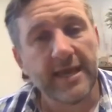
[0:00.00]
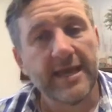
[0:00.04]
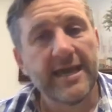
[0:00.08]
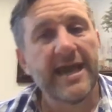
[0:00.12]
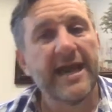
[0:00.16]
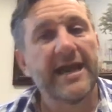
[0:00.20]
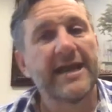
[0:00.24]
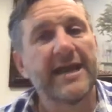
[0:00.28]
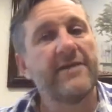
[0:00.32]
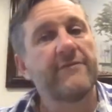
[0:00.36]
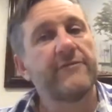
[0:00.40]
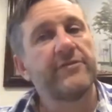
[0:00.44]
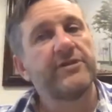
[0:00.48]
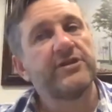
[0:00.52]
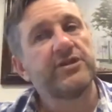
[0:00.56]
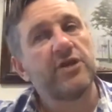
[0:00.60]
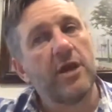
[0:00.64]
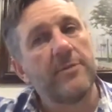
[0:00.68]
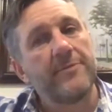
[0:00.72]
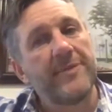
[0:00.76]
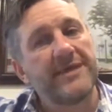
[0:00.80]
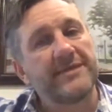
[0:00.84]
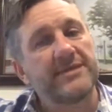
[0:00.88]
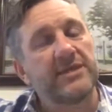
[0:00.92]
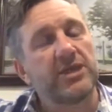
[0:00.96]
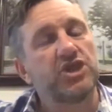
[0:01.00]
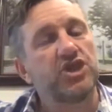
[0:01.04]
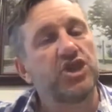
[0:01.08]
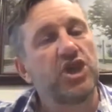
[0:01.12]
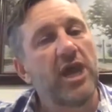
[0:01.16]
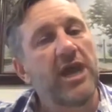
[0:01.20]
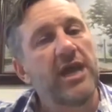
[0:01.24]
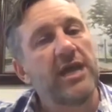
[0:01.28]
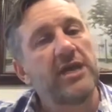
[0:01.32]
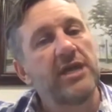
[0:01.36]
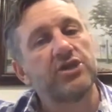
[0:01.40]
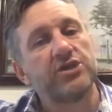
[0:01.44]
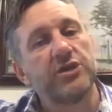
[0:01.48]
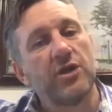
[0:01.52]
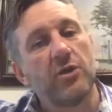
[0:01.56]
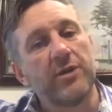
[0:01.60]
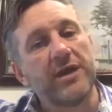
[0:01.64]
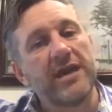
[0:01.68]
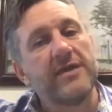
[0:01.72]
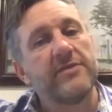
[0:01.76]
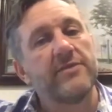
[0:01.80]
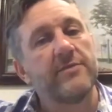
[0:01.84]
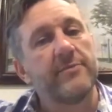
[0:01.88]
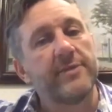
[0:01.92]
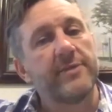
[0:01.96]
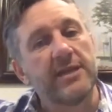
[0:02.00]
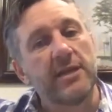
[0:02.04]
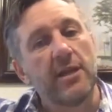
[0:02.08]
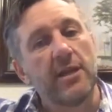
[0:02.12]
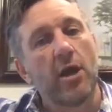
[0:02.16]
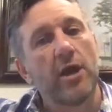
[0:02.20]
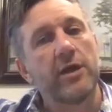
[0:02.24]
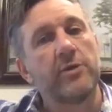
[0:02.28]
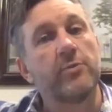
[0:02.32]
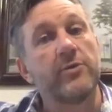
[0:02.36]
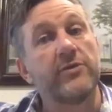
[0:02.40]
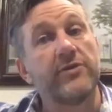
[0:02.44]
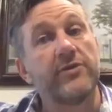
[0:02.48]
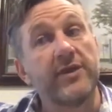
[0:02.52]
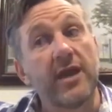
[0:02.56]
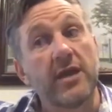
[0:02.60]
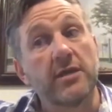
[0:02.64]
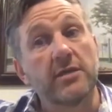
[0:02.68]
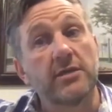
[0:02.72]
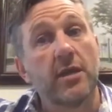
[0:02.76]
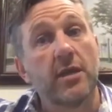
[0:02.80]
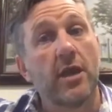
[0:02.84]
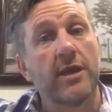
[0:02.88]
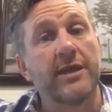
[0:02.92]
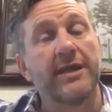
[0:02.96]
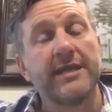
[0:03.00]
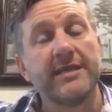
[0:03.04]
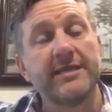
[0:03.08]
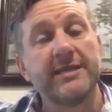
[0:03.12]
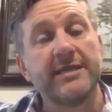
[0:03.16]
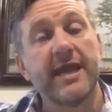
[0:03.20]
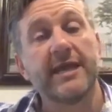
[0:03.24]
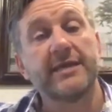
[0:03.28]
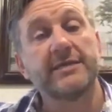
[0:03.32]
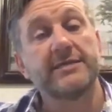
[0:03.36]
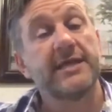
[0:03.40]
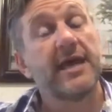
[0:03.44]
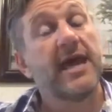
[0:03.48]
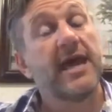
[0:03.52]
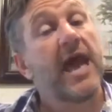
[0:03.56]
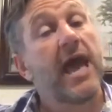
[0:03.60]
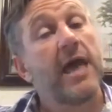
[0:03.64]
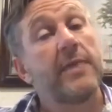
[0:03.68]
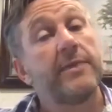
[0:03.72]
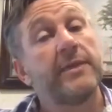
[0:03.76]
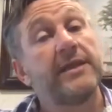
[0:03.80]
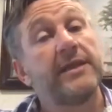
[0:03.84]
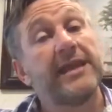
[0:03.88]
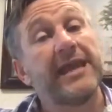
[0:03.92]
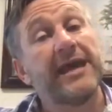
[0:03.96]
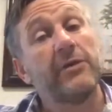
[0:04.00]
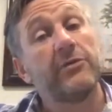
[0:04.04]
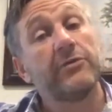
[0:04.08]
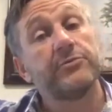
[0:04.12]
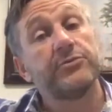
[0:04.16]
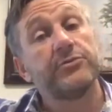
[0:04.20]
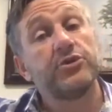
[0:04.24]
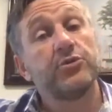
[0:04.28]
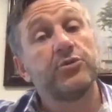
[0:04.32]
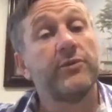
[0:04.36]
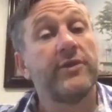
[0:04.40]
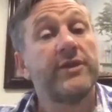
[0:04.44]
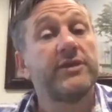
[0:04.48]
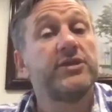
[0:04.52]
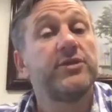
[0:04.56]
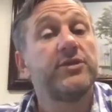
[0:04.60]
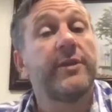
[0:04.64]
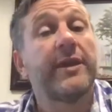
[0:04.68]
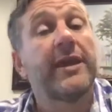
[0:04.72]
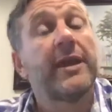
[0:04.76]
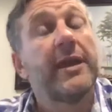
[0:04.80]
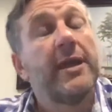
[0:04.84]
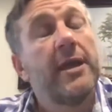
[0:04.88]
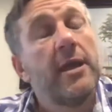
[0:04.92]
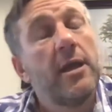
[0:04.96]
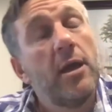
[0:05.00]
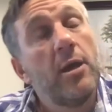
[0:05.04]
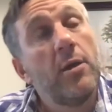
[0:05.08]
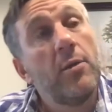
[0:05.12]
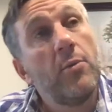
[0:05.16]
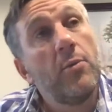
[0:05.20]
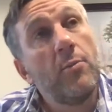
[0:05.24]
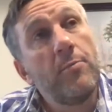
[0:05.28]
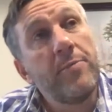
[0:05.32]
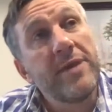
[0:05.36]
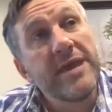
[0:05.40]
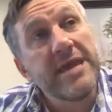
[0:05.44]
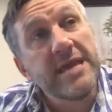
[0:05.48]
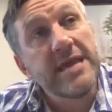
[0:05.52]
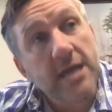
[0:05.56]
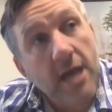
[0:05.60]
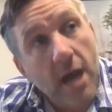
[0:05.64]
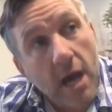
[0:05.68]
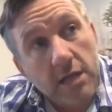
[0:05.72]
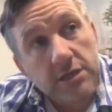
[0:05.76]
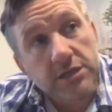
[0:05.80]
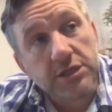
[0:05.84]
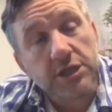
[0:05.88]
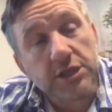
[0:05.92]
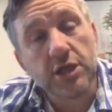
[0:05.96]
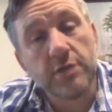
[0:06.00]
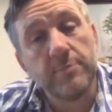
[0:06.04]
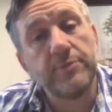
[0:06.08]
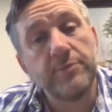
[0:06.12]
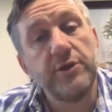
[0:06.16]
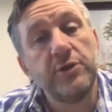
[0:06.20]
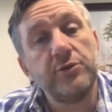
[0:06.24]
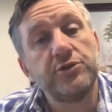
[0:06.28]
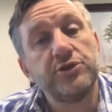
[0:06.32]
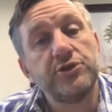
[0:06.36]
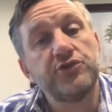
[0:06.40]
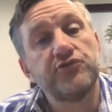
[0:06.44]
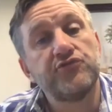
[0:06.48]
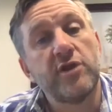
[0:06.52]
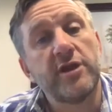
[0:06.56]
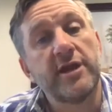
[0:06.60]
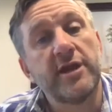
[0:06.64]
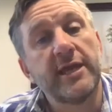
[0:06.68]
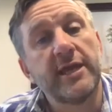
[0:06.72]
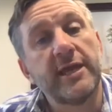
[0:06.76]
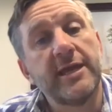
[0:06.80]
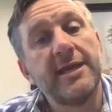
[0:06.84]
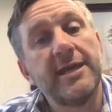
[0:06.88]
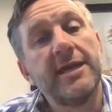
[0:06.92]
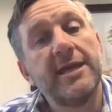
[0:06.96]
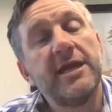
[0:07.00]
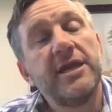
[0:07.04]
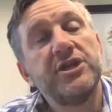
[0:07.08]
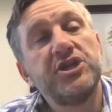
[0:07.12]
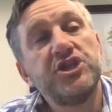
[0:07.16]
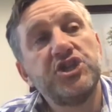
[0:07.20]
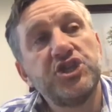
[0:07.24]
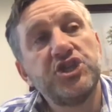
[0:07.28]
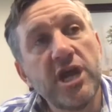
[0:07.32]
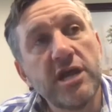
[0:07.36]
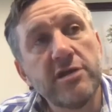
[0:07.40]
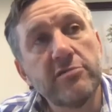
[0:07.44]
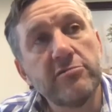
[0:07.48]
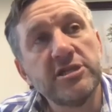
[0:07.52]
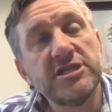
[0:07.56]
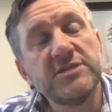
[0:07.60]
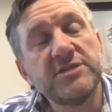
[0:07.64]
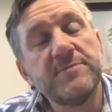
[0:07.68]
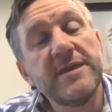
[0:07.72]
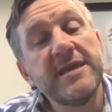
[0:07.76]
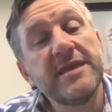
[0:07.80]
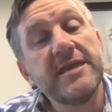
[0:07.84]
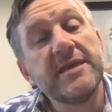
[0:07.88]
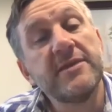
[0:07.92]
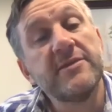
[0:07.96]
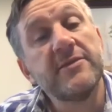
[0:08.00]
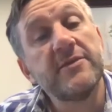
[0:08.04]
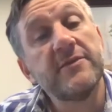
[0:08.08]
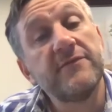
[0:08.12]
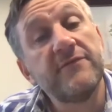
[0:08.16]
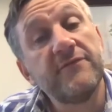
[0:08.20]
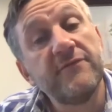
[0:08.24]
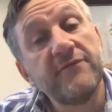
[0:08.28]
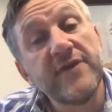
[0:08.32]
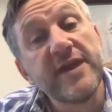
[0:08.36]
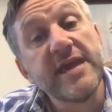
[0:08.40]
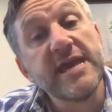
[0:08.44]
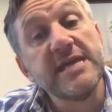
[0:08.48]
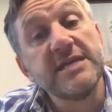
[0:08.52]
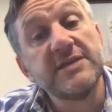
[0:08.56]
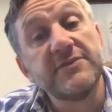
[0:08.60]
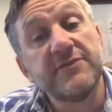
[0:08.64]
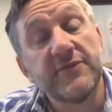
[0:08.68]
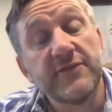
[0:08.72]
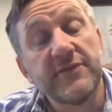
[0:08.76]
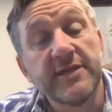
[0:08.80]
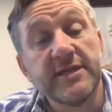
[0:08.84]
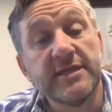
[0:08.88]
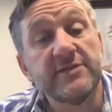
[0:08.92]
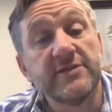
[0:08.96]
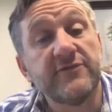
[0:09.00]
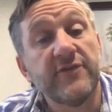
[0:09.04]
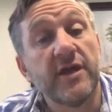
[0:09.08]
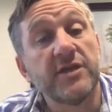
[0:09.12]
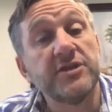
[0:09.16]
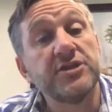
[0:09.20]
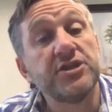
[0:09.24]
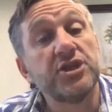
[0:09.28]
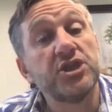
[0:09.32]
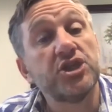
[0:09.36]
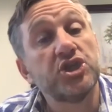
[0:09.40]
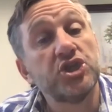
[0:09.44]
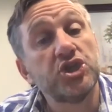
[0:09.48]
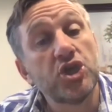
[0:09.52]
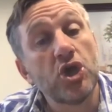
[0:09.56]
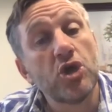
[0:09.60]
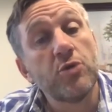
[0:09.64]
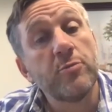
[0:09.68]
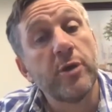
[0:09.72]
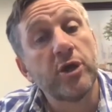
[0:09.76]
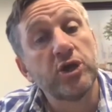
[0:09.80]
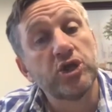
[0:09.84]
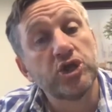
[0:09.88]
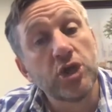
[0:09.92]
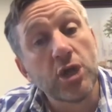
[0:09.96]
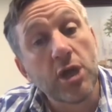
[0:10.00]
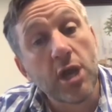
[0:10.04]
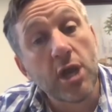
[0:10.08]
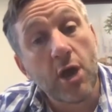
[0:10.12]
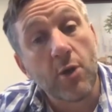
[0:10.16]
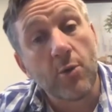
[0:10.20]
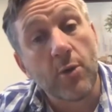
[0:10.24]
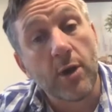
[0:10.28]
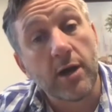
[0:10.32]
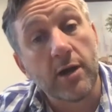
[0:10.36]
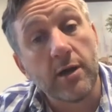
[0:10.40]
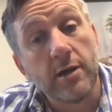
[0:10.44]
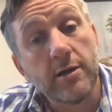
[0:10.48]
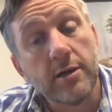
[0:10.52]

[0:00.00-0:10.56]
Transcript: And every time there's a change, they'll keep them in line with the underlying index and they'll allow them to do what they're doing. Because a computer's running it, generally speaking, the fees for these funds are so much lower.